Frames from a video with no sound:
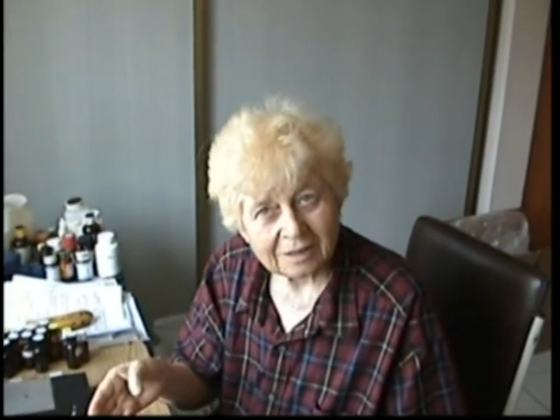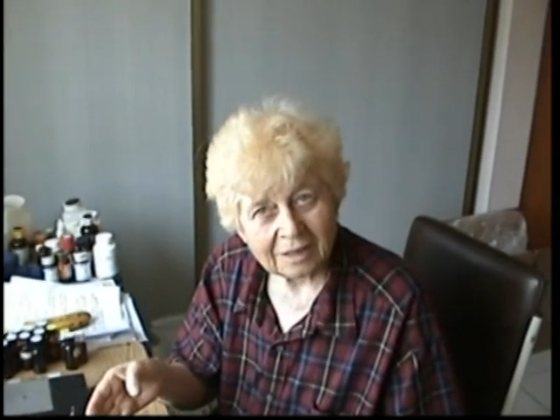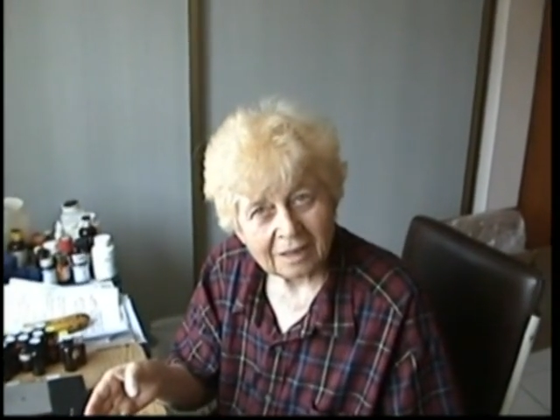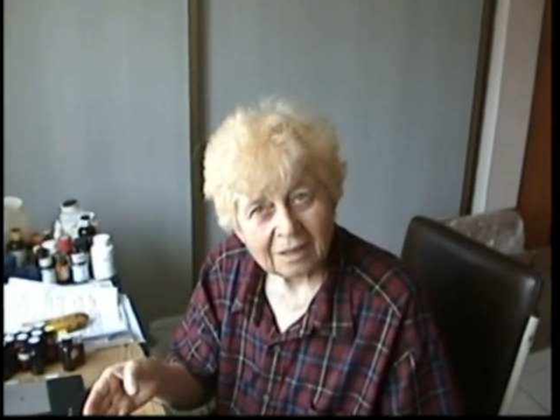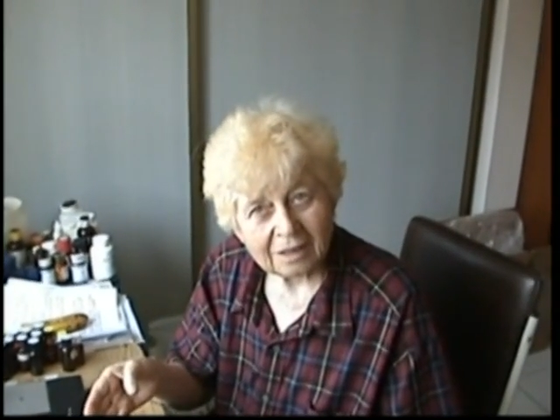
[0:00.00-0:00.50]
Uh
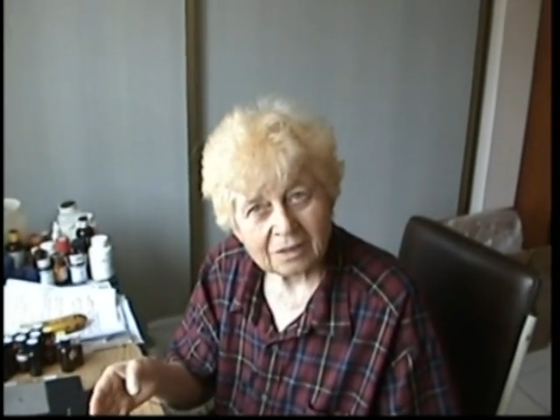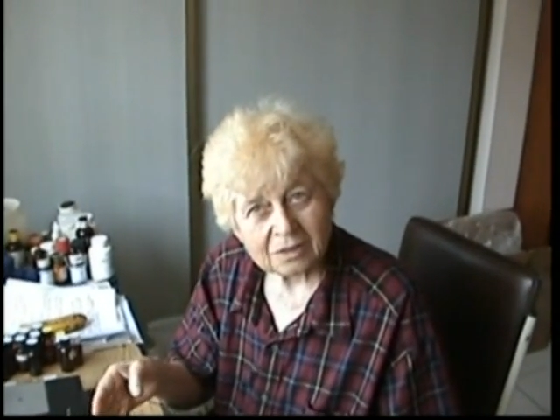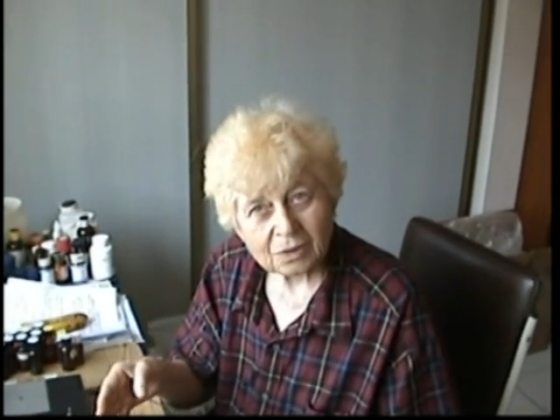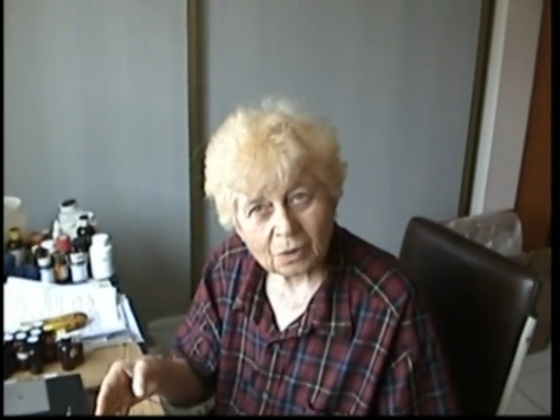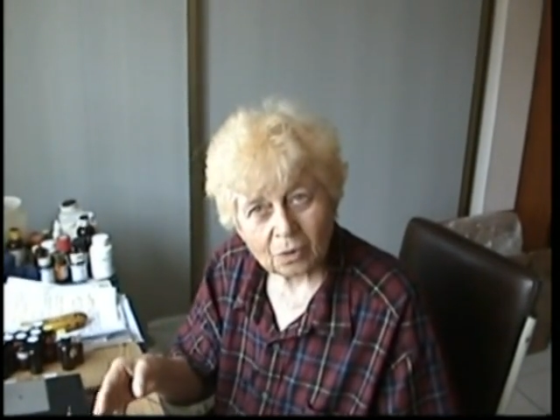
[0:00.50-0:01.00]
-huh.
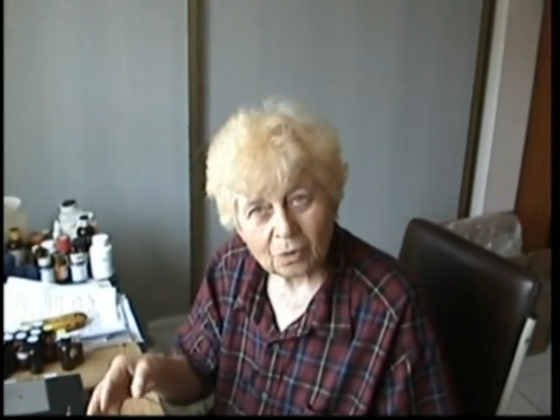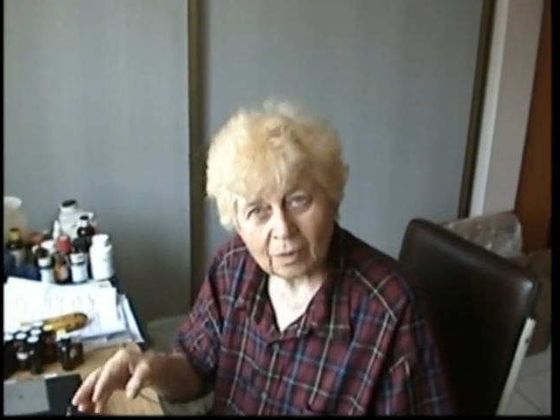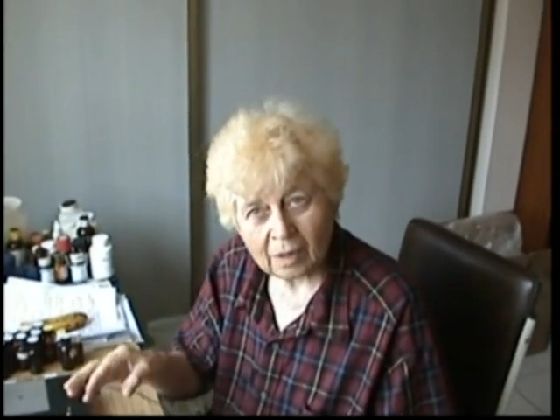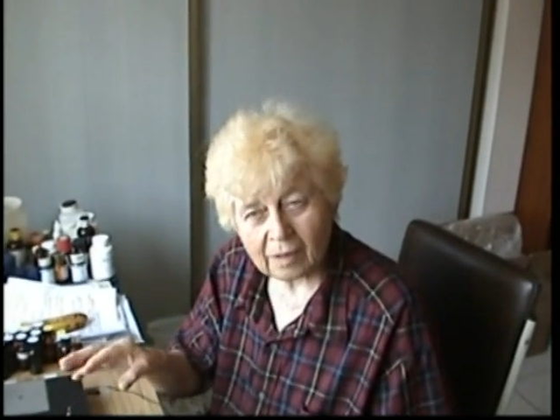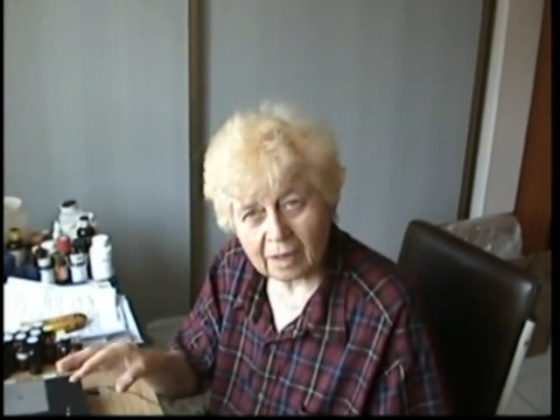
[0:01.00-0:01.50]
So
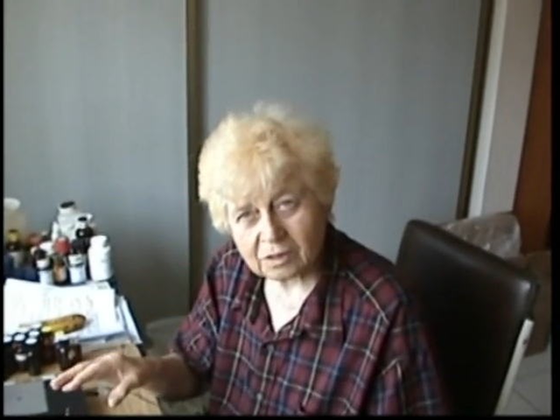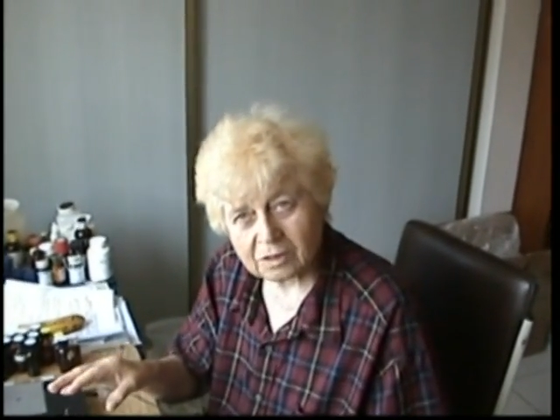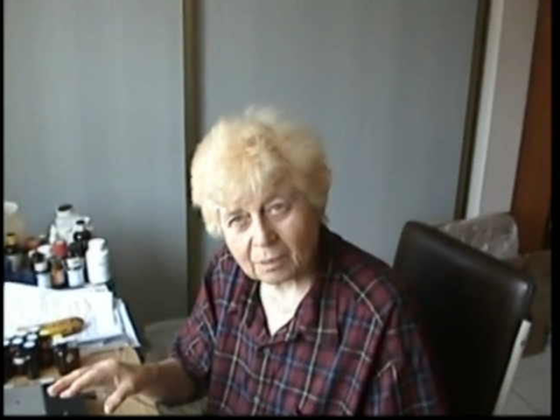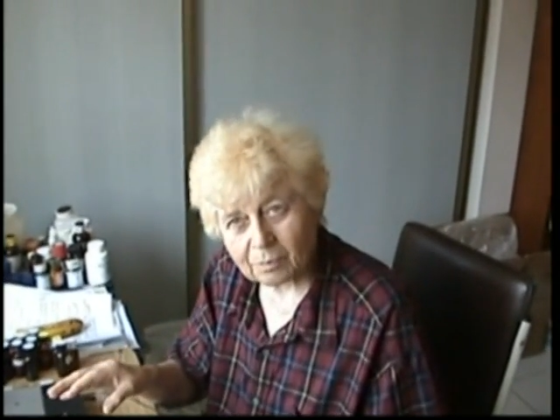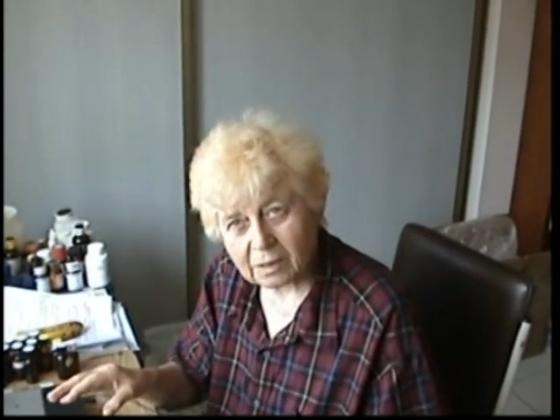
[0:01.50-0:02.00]
that's
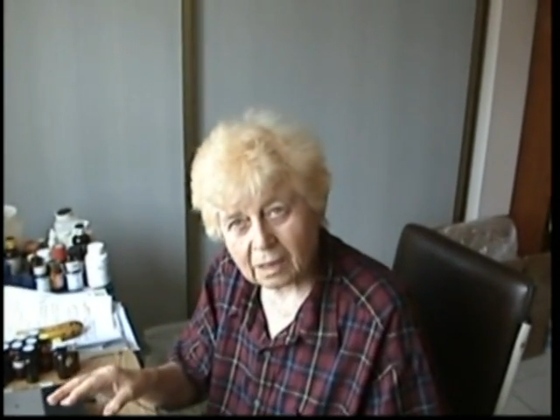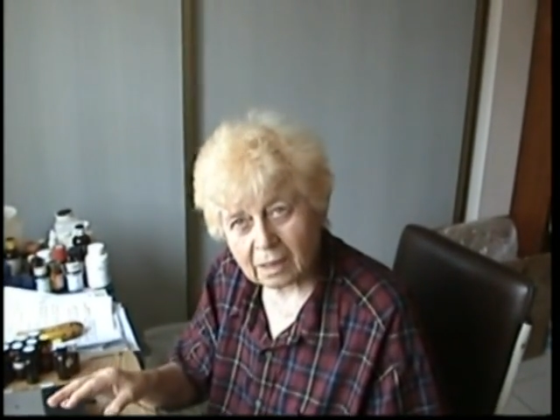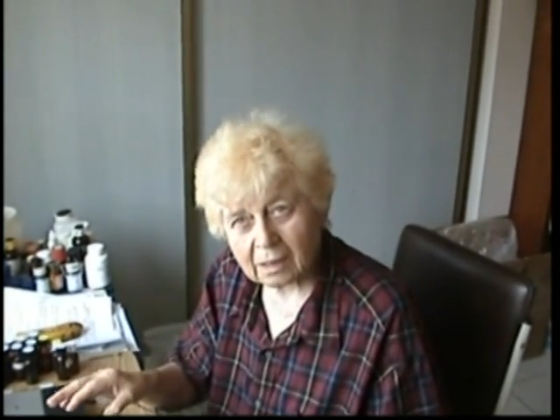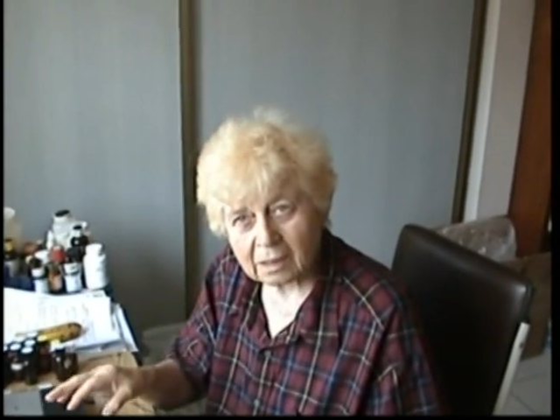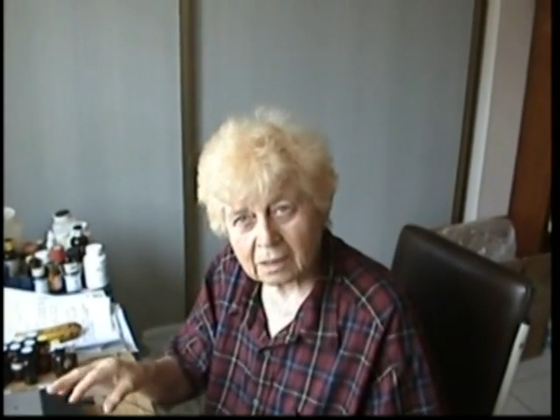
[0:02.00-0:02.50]

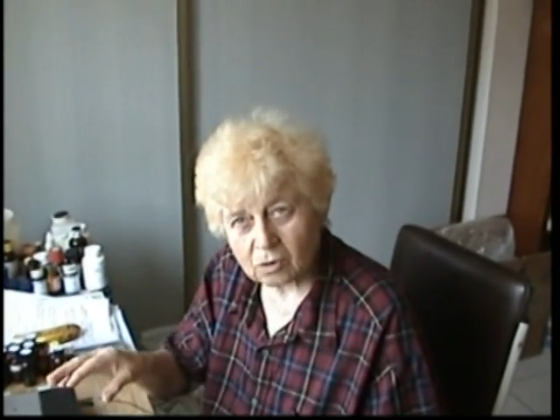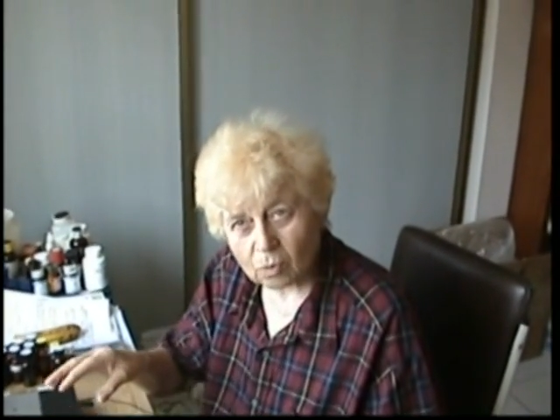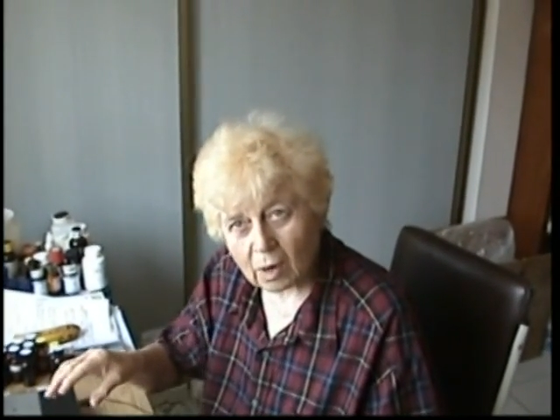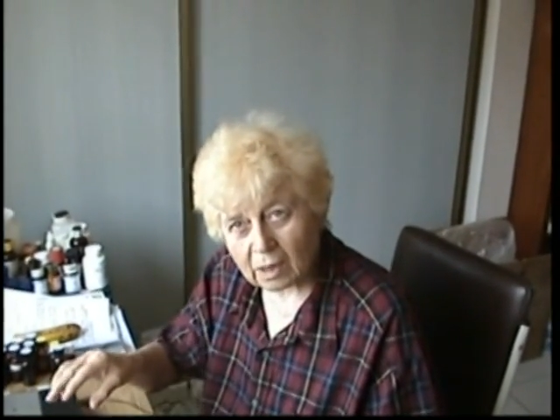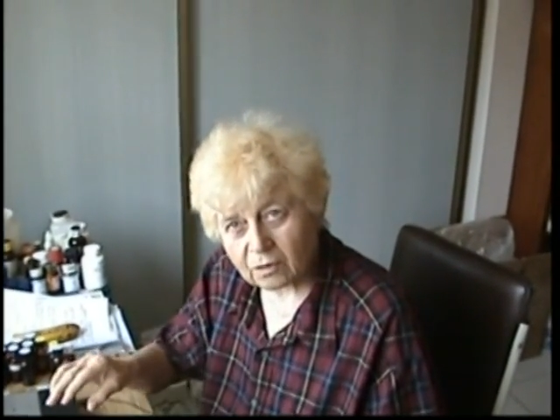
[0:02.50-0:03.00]
something to
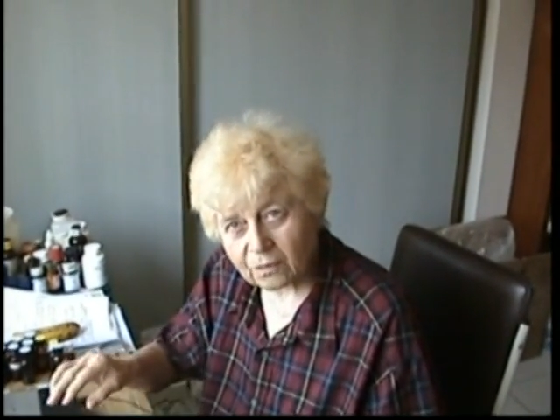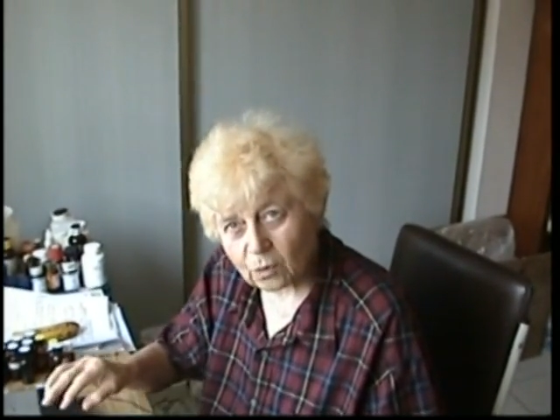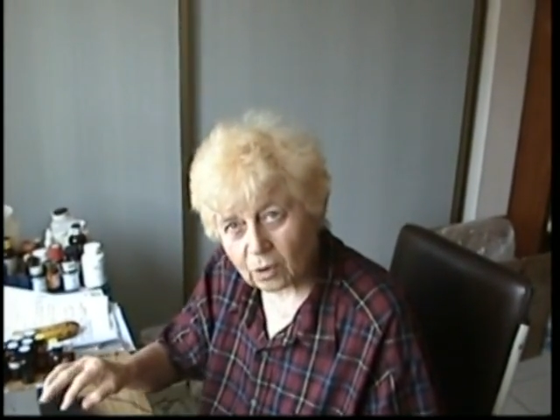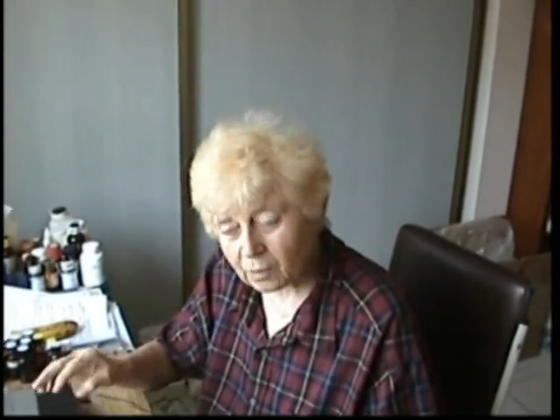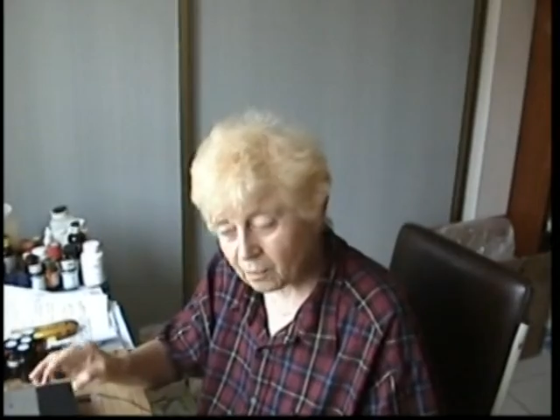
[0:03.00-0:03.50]
watch for